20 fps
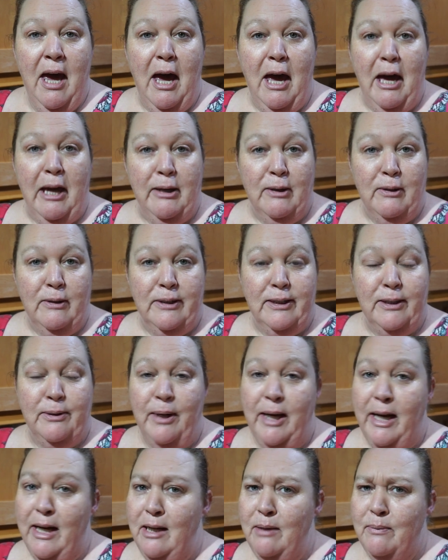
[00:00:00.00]
And also,
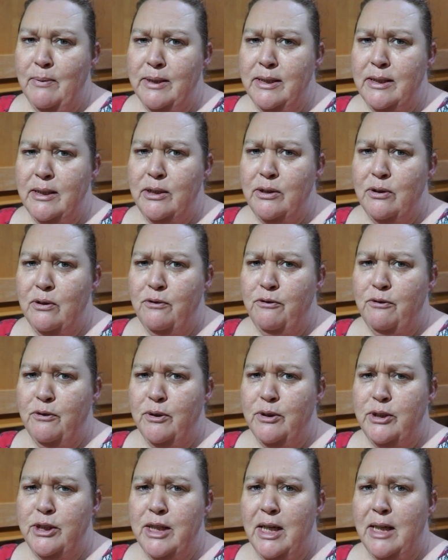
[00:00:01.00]
Haley wants to do a
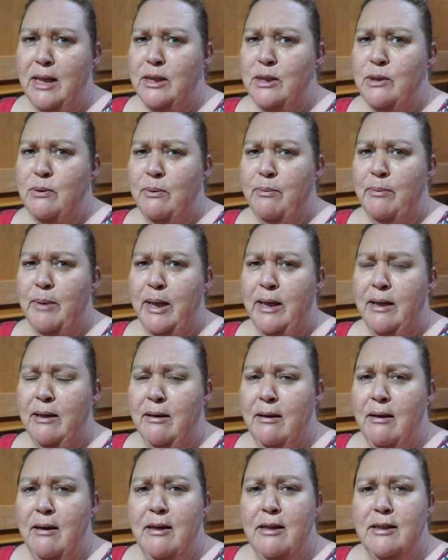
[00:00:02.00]
food challenge with me.
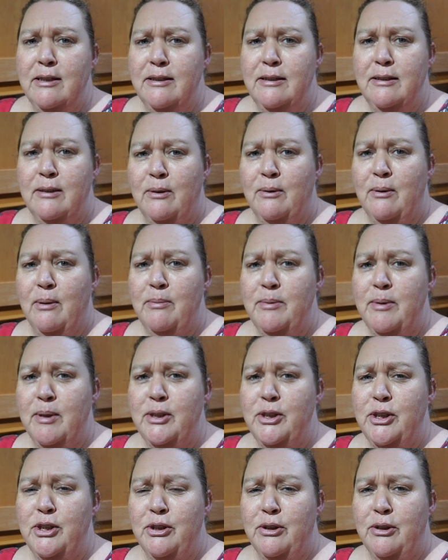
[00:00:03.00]
So I'm
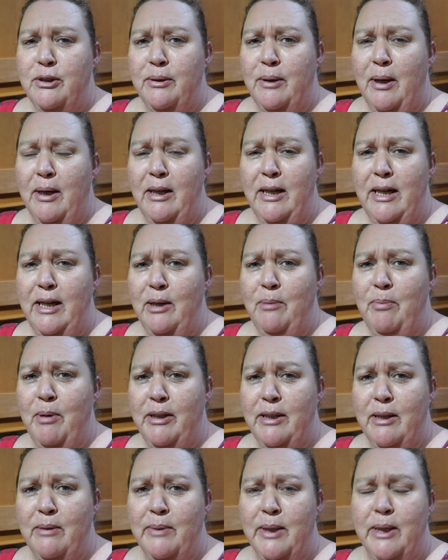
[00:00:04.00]
not sure, I'll hear
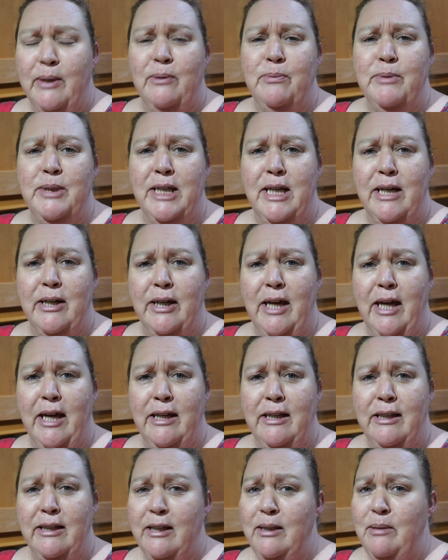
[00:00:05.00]
about that when I go up to
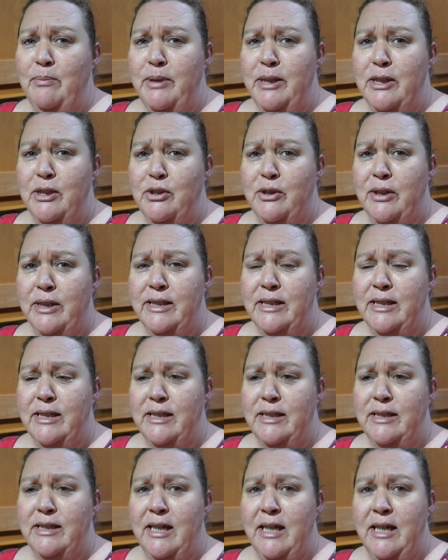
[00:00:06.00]
Letterkenny. That would be interesting
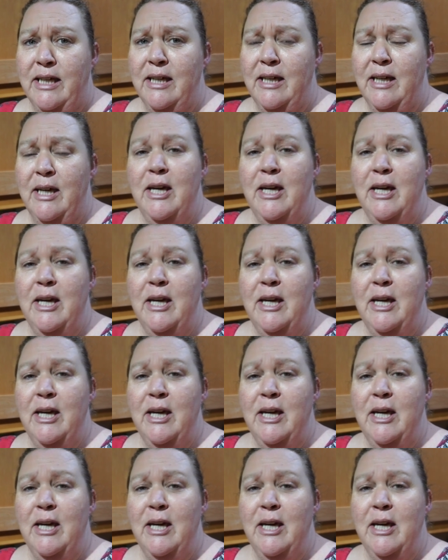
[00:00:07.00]
to see.